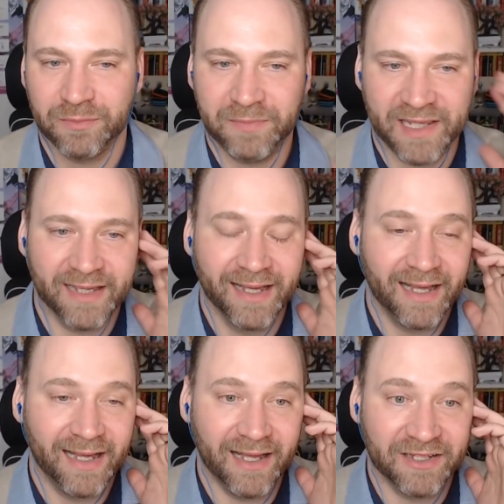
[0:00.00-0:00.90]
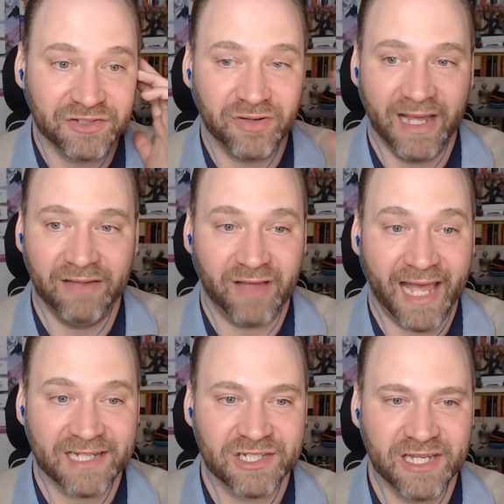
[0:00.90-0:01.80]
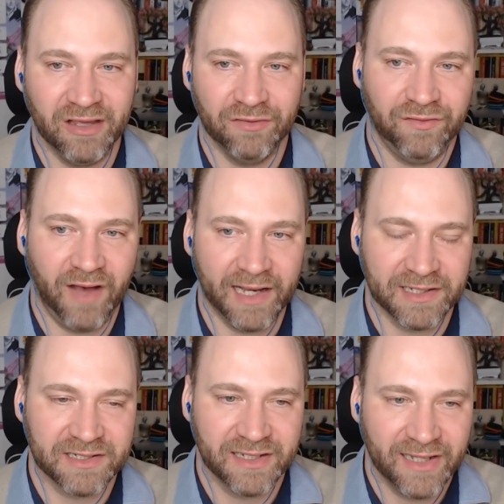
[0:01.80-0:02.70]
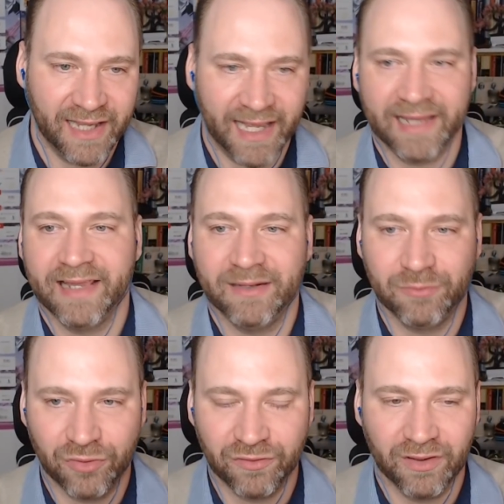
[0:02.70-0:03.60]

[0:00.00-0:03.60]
would be to have actually a fund and then